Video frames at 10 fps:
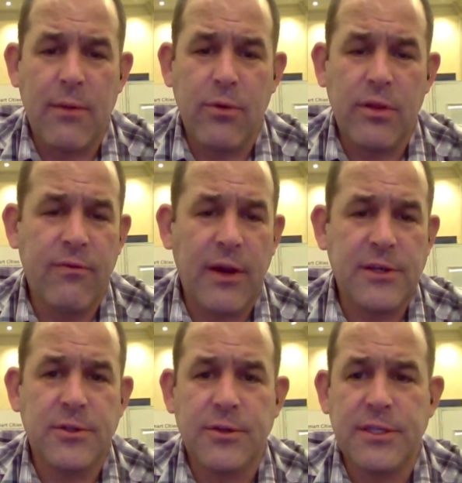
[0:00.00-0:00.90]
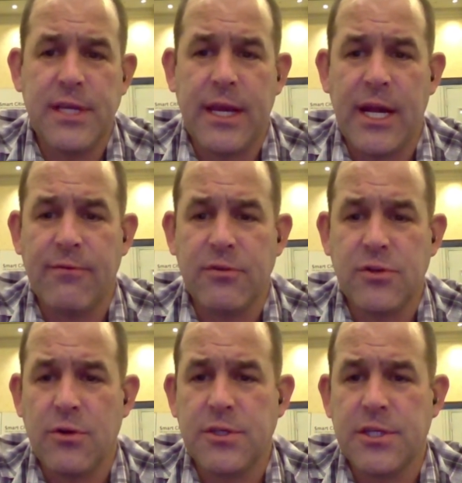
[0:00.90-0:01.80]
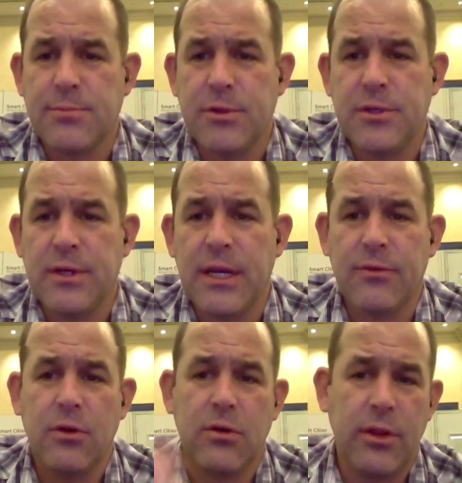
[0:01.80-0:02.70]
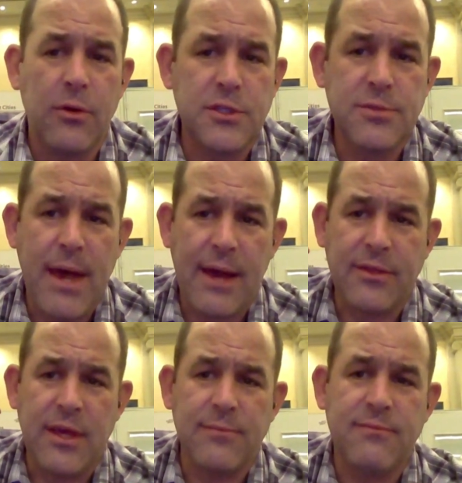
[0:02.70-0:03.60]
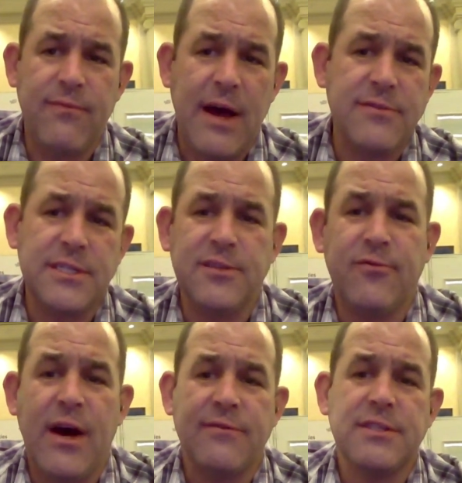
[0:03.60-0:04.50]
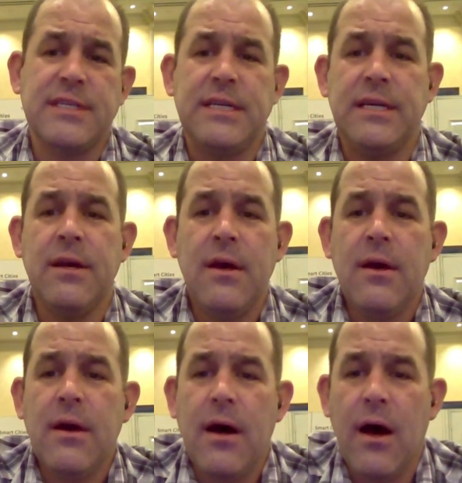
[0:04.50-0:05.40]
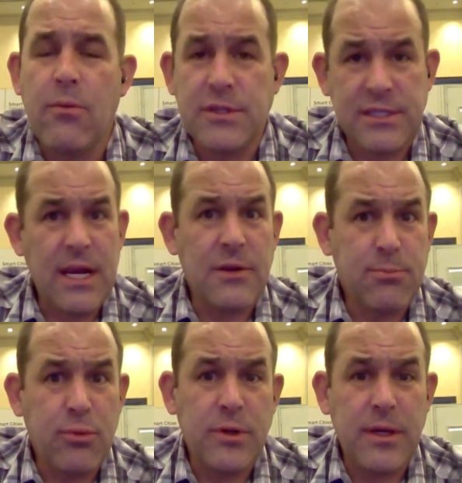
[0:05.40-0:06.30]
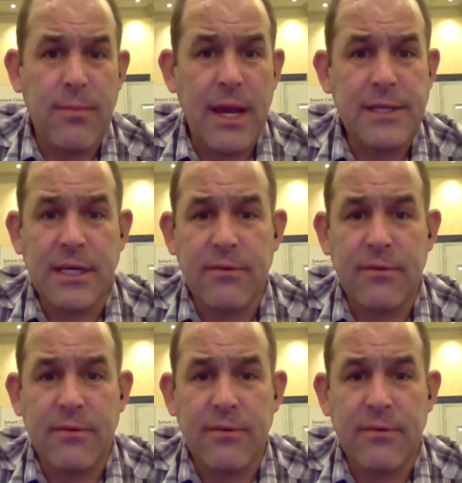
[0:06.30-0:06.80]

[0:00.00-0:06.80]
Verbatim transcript: I will affectionately say, kind of atrocious, but you can get their closed back, the M565C, uh, which sounds pretty amazing.